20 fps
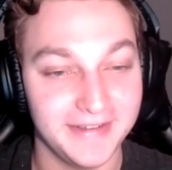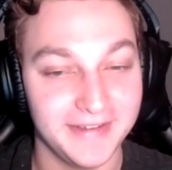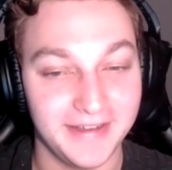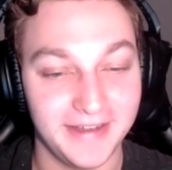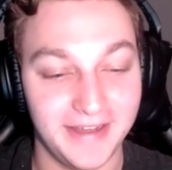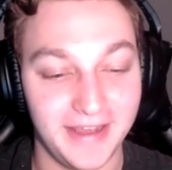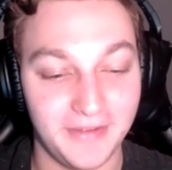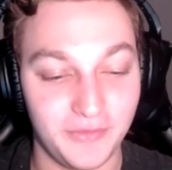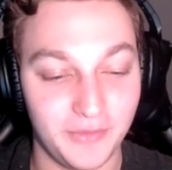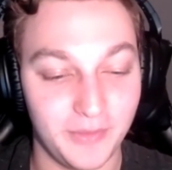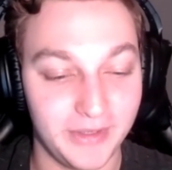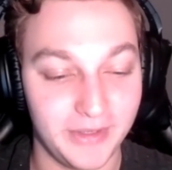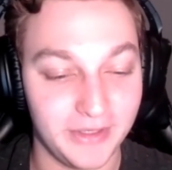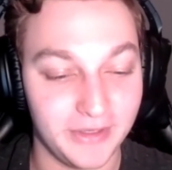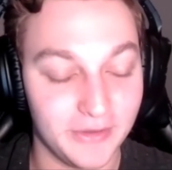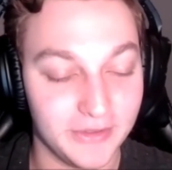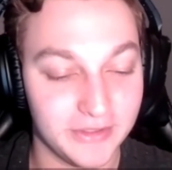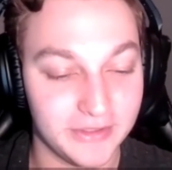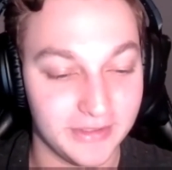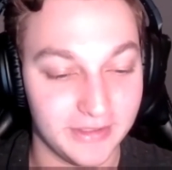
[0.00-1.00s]
everybody
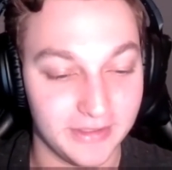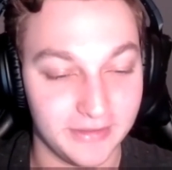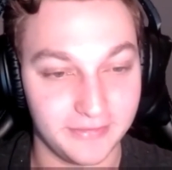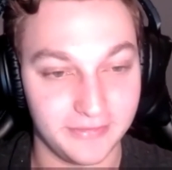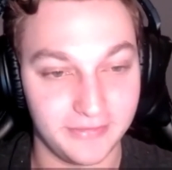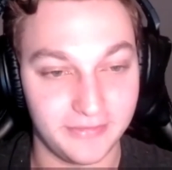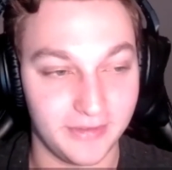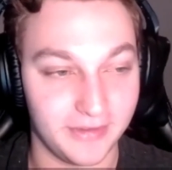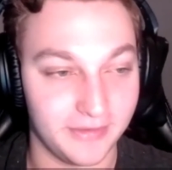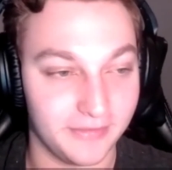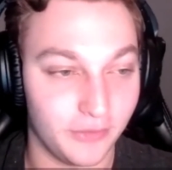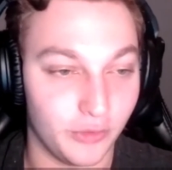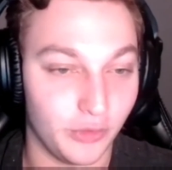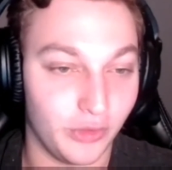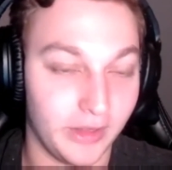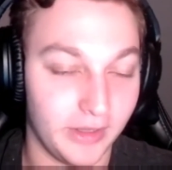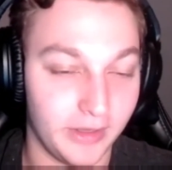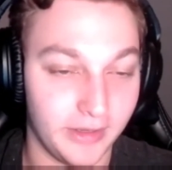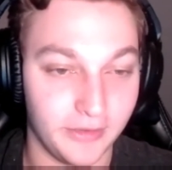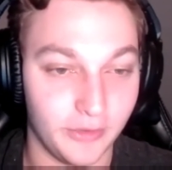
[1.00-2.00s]
knows of
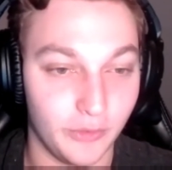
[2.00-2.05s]
Orlando